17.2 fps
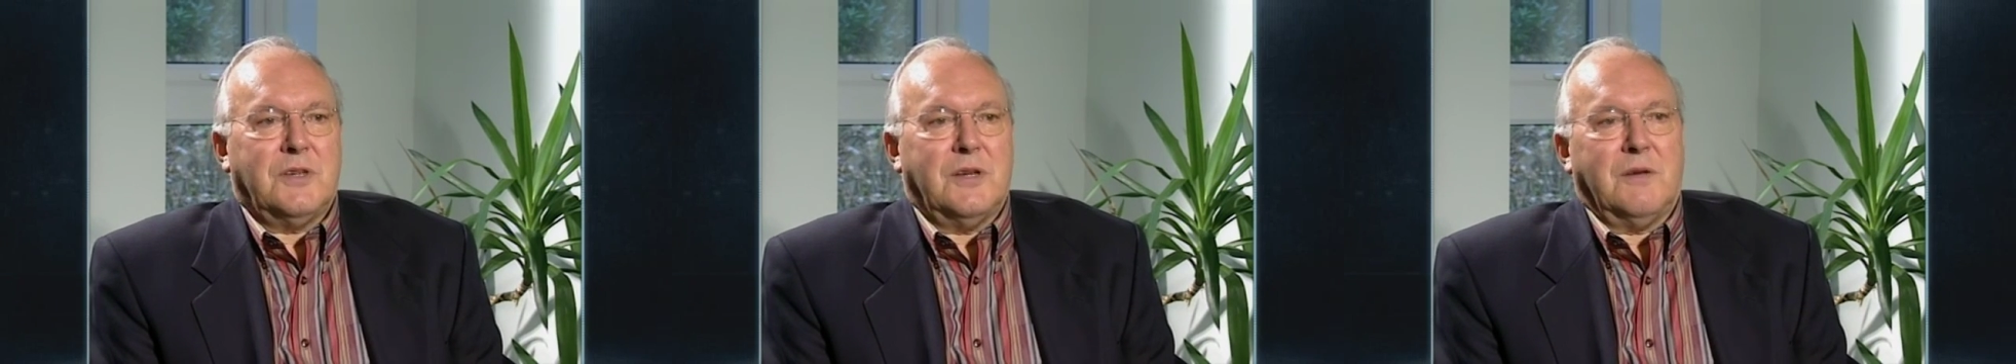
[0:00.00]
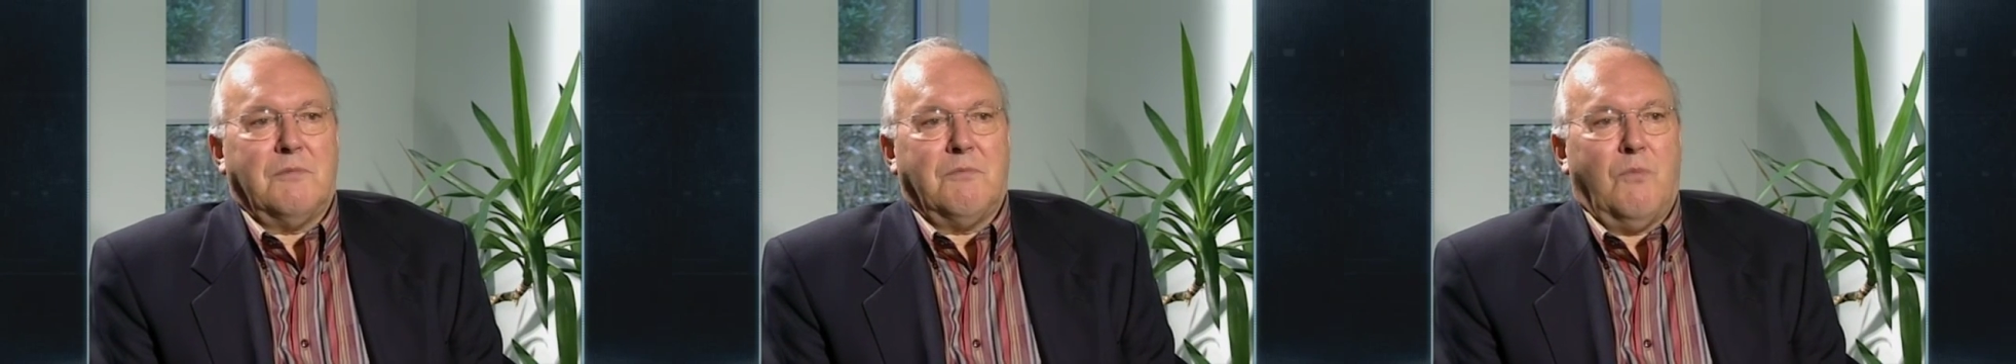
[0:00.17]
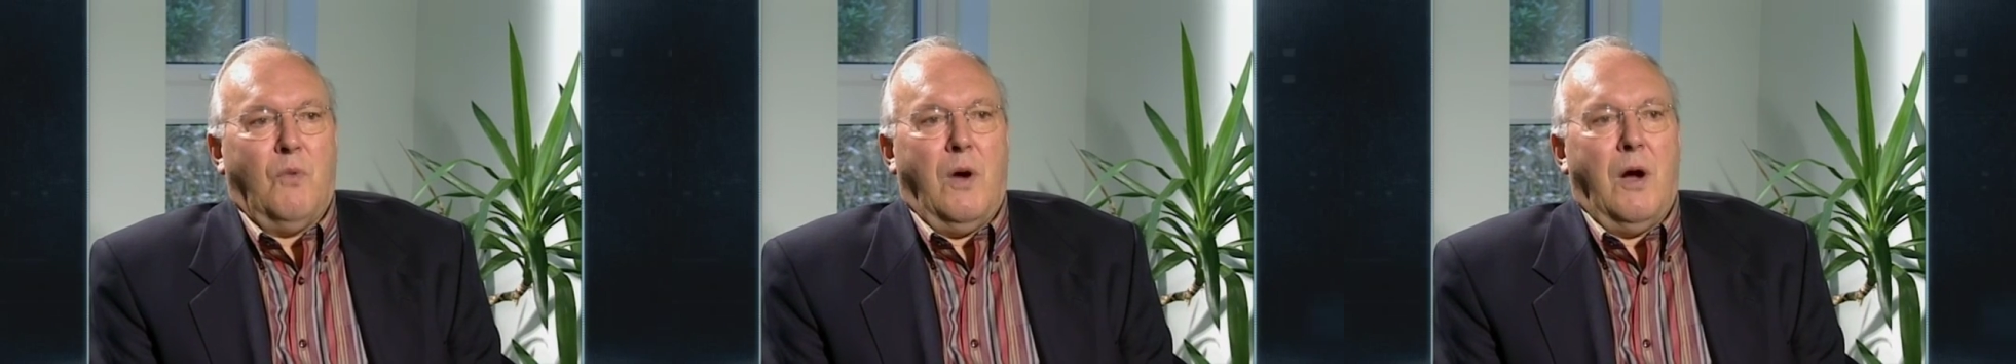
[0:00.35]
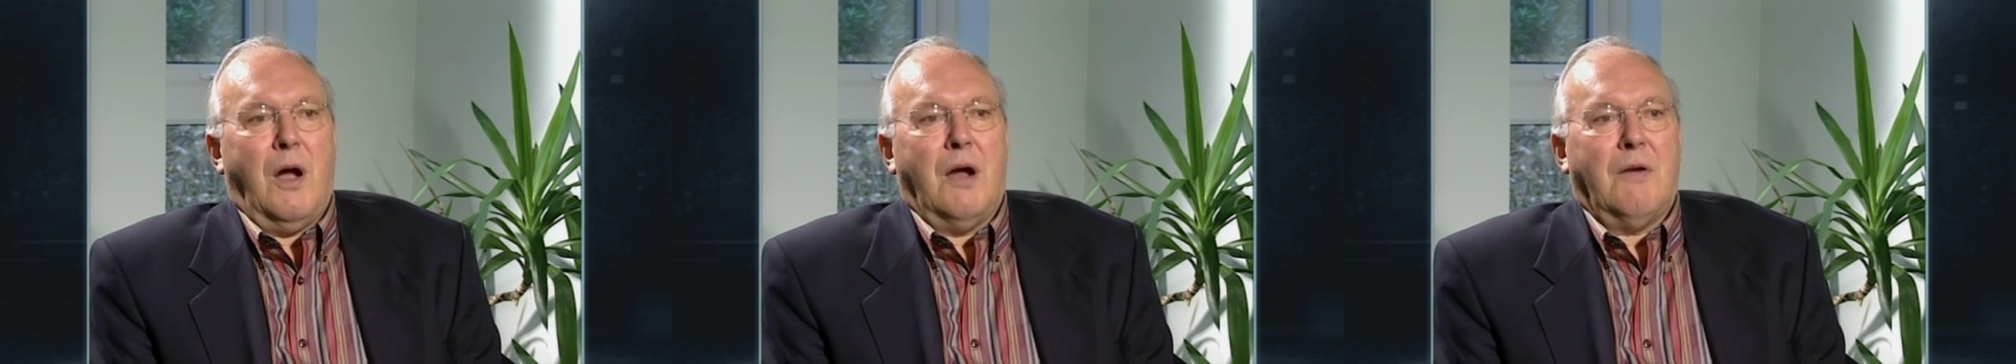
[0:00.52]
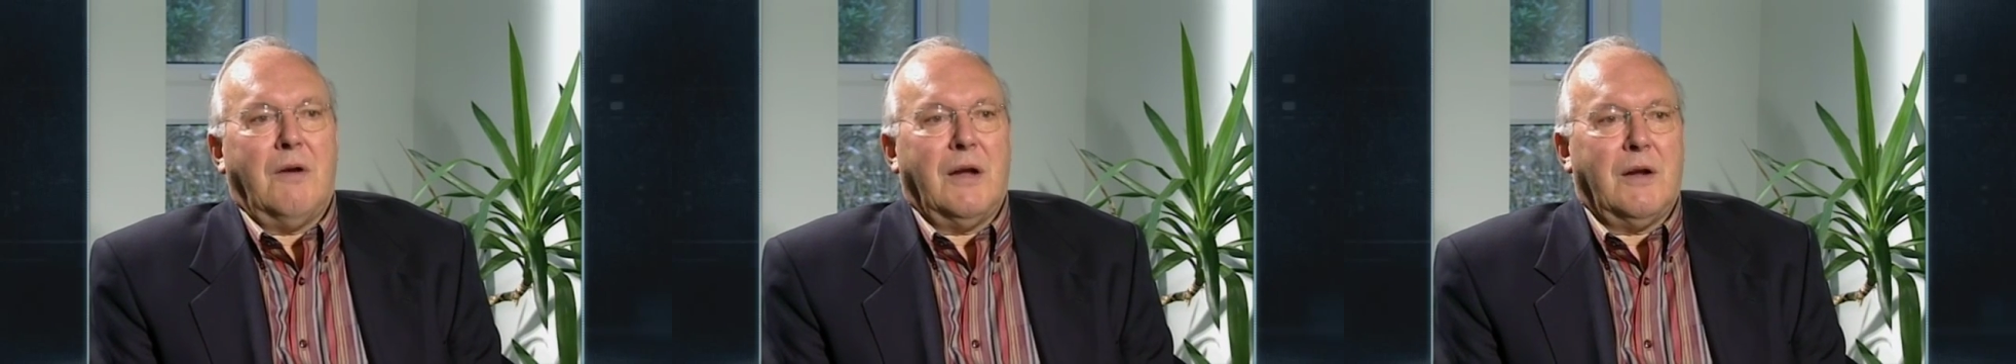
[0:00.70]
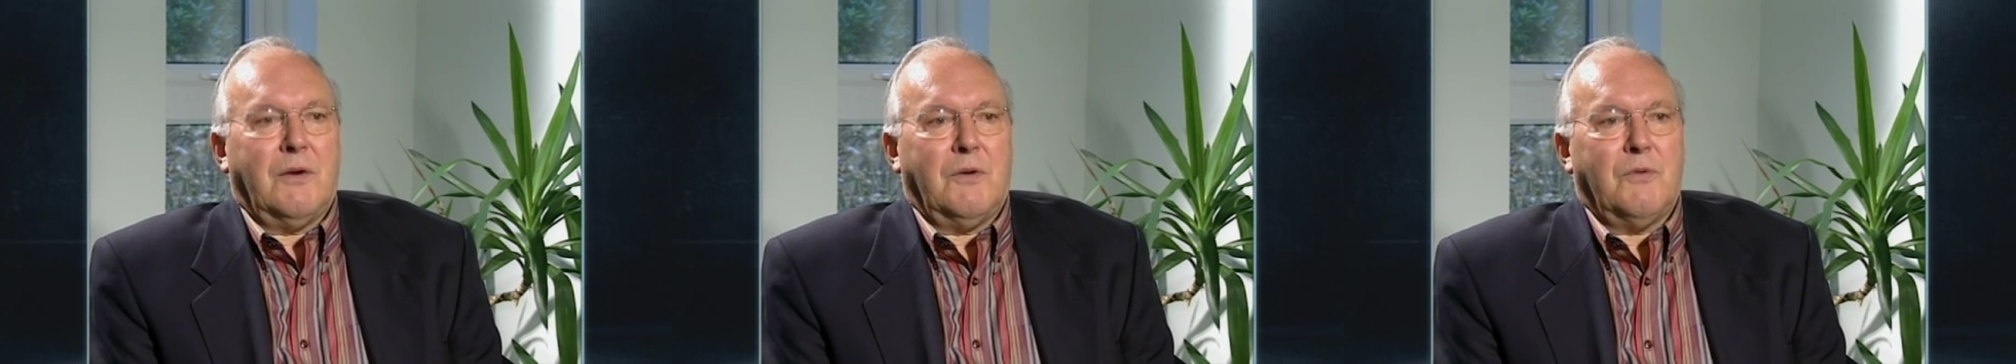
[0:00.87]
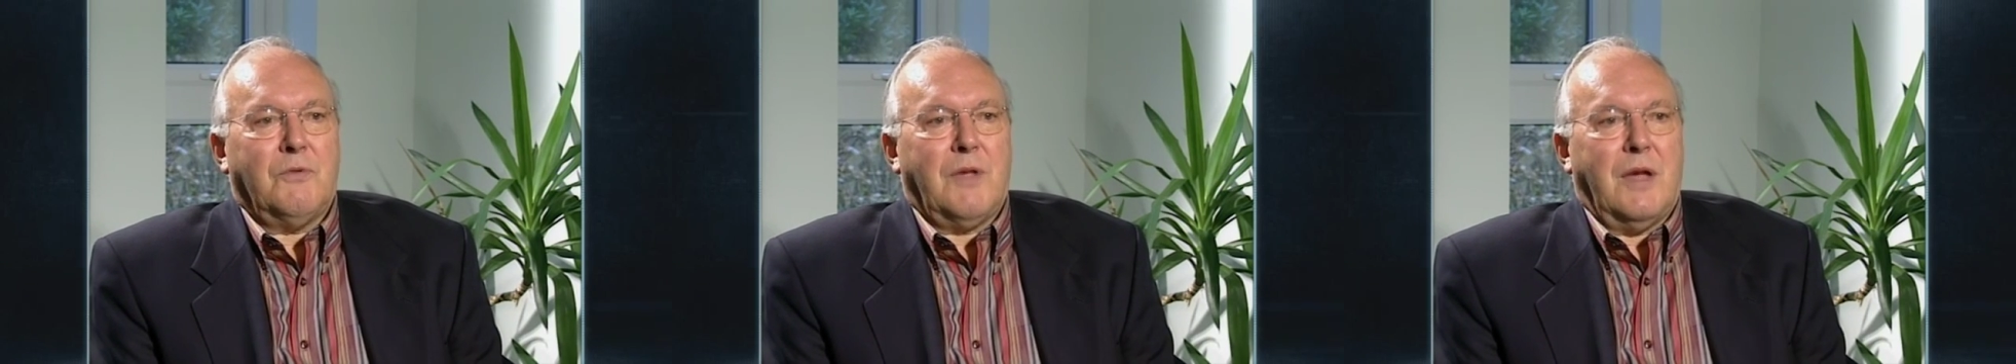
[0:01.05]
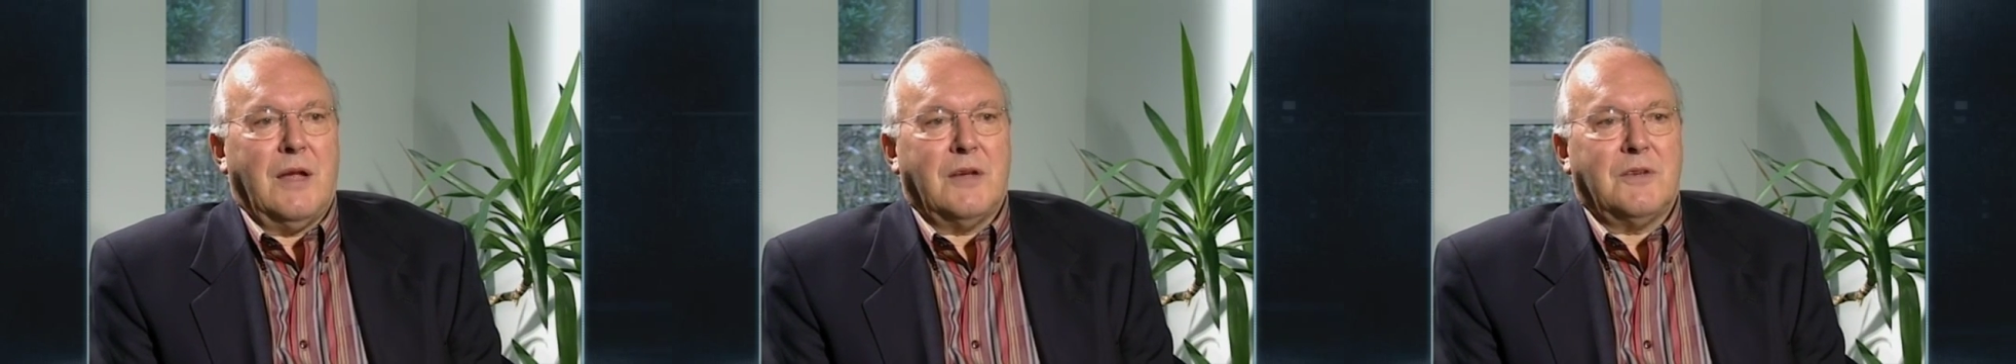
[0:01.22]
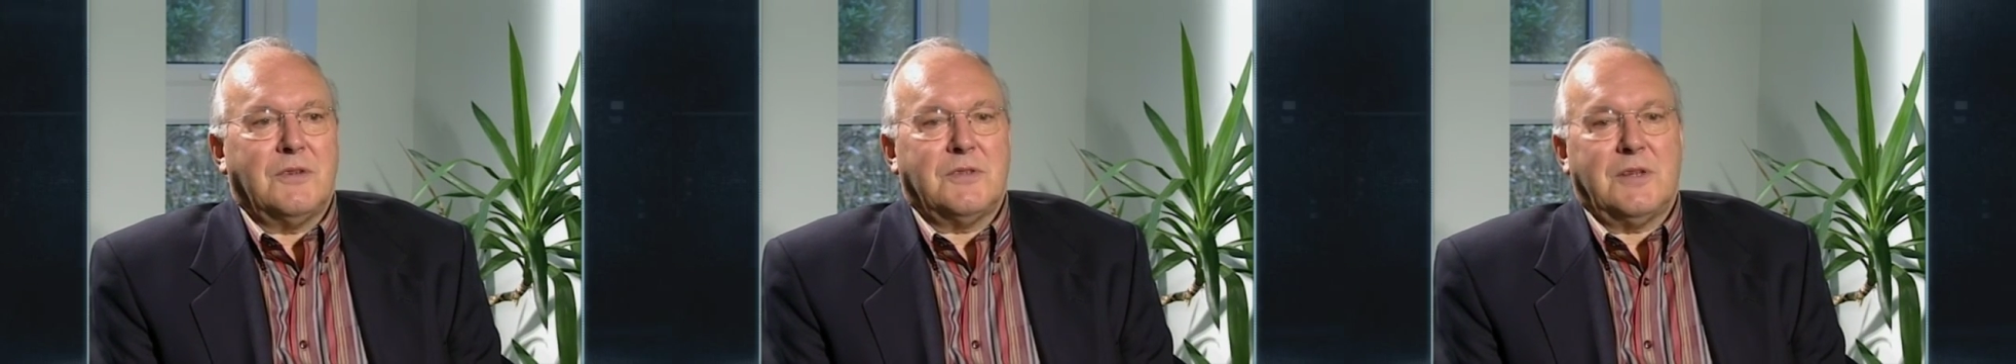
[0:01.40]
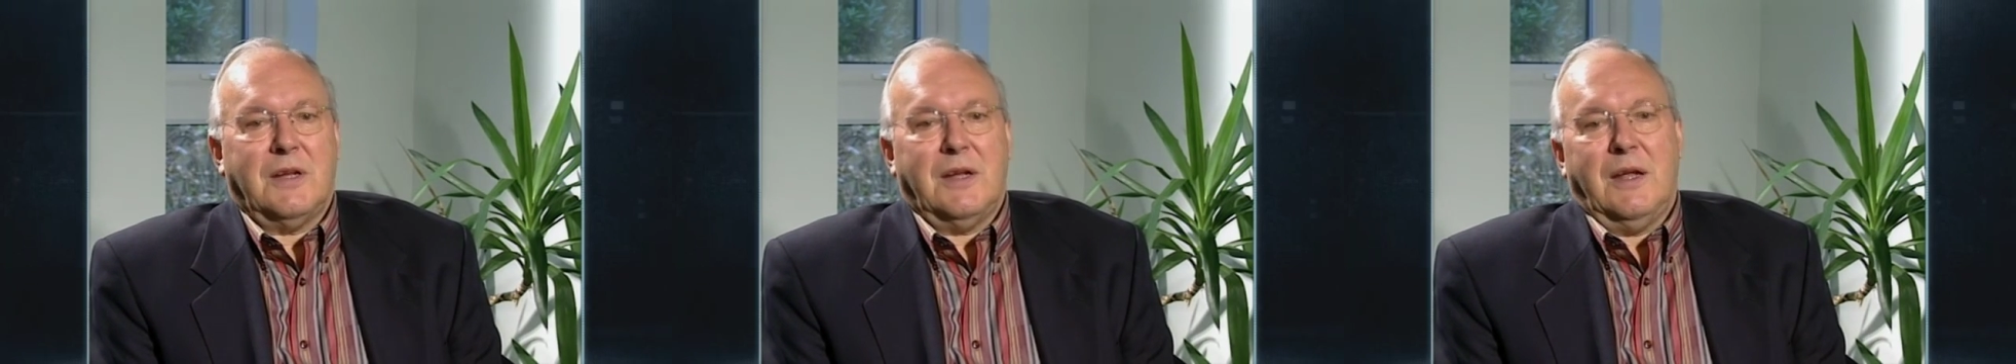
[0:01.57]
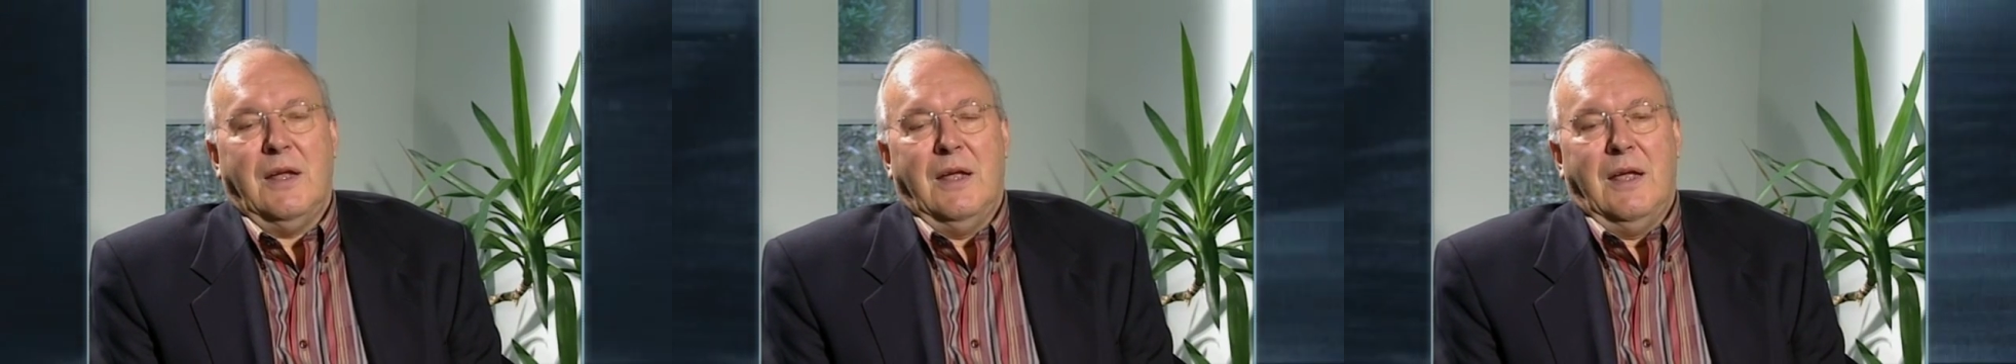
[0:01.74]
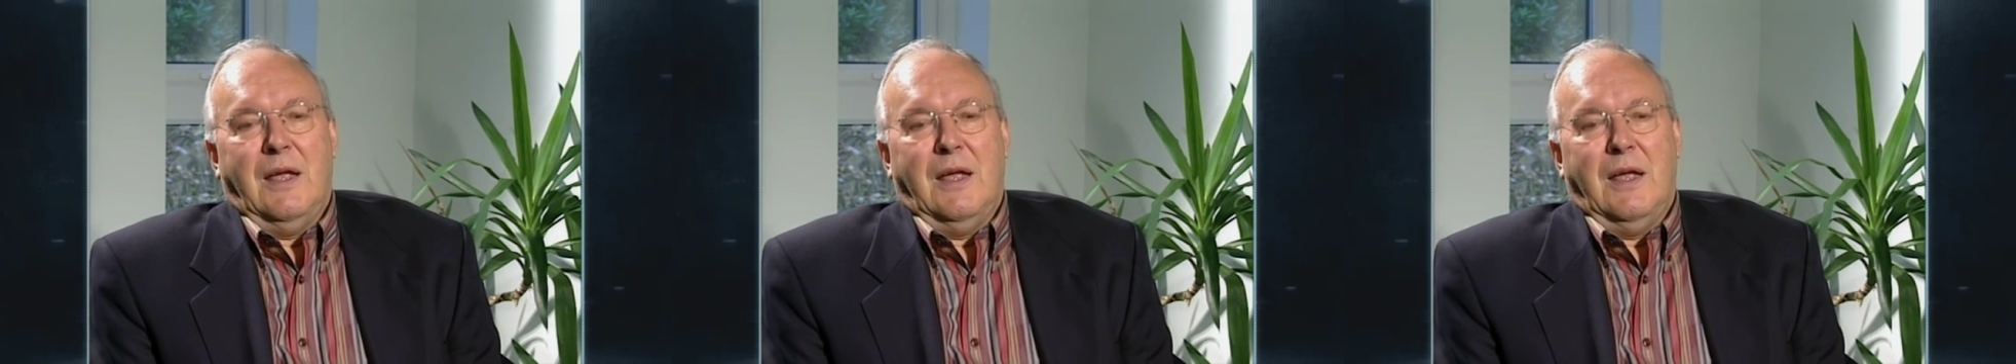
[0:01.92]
and wiring and all that, you see.